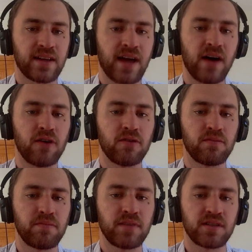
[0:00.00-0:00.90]

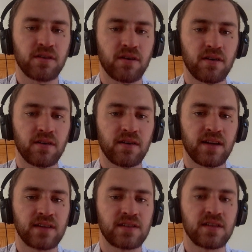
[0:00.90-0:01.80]
how bizarre
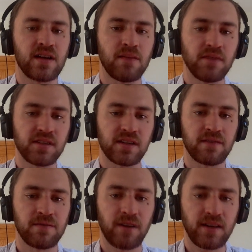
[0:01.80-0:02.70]
and anomalous
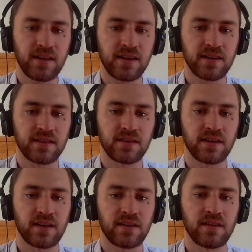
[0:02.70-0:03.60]
and funny it is,
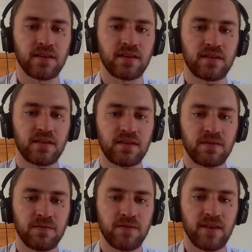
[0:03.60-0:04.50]
like the
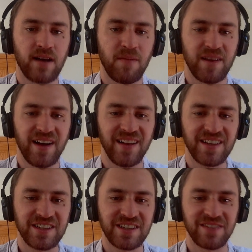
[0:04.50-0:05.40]

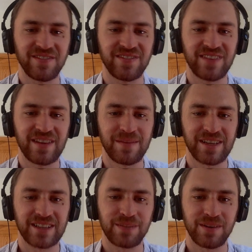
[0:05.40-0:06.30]
phenomenology of
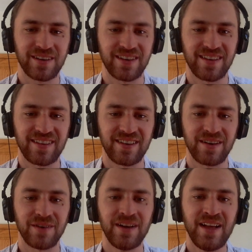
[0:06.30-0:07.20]
human experience, you
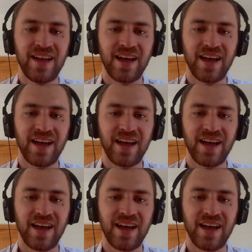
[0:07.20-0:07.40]
know,